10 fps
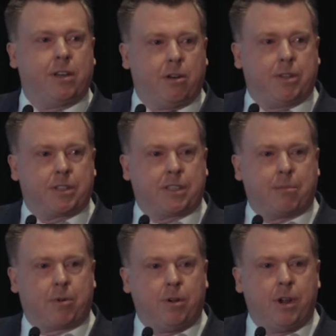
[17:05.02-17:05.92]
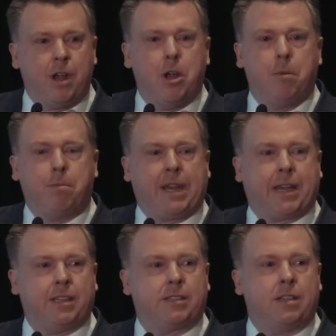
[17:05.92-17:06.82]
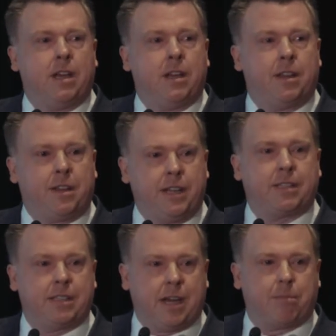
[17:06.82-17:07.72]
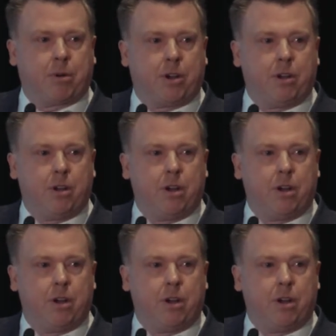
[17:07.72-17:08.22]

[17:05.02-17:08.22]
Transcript: know this number, because this number,